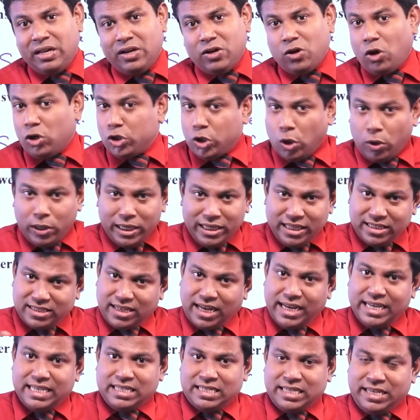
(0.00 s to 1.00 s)
not only the
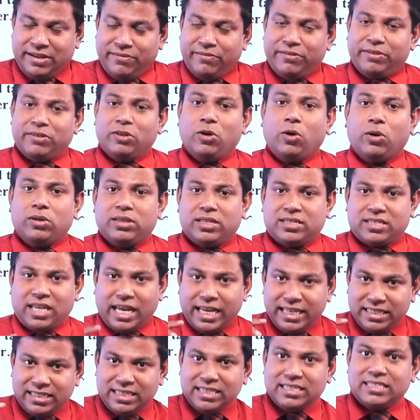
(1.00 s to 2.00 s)
size. Even though the
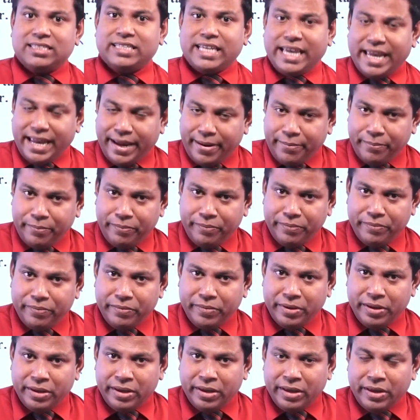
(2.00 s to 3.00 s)
size is same,
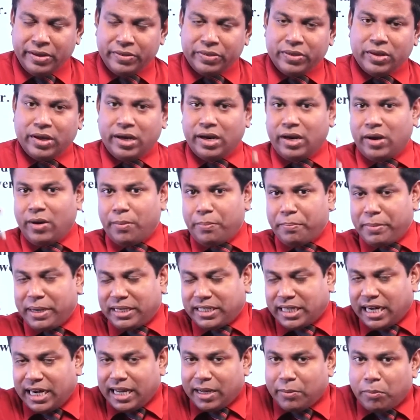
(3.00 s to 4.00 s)
the
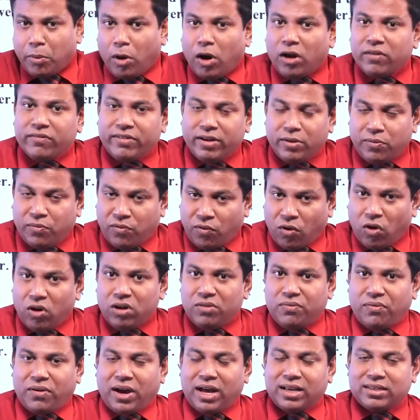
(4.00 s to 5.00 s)
metallic ball will fall
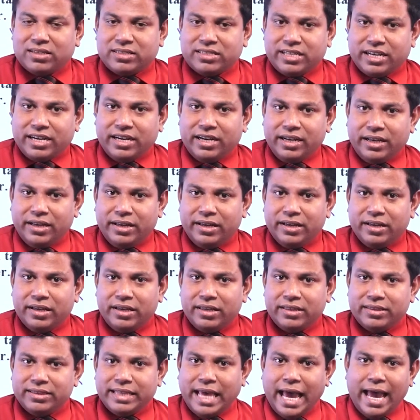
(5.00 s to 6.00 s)
faster
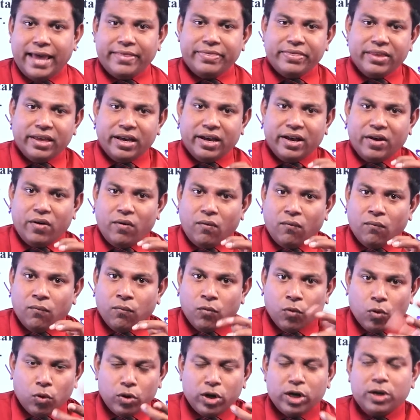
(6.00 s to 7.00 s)
than the
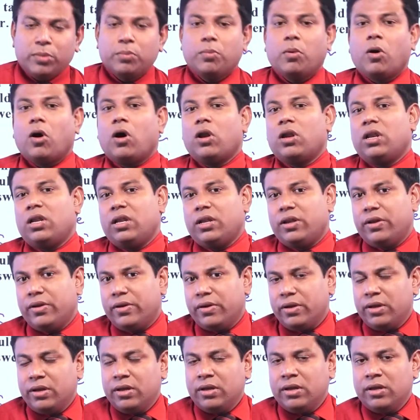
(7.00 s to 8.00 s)
woolen ball.
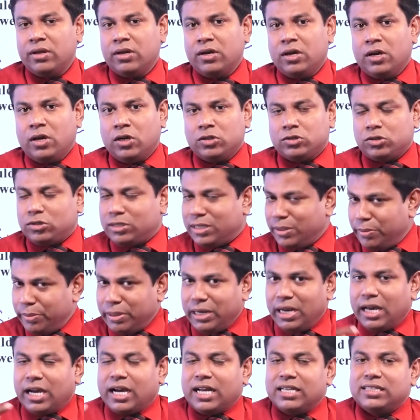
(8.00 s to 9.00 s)
So,
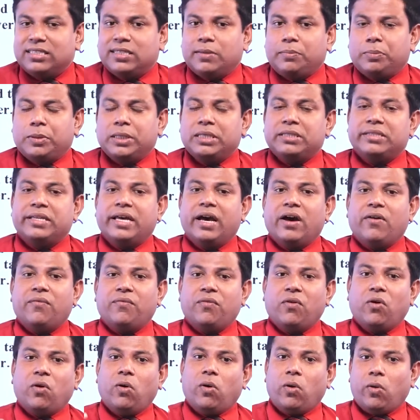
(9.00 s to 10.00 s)
similar concept is there
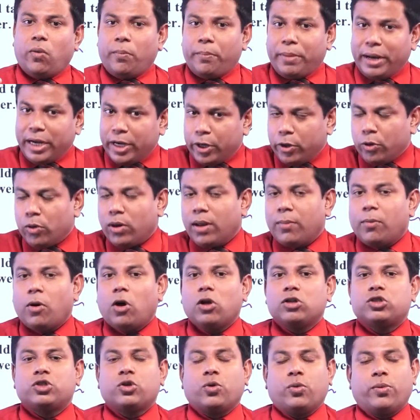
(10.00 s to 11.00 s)
for pendulum
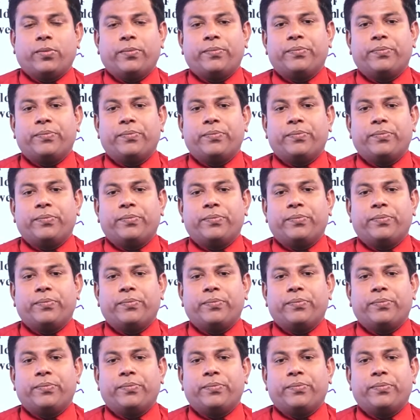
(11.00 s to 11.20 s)
also.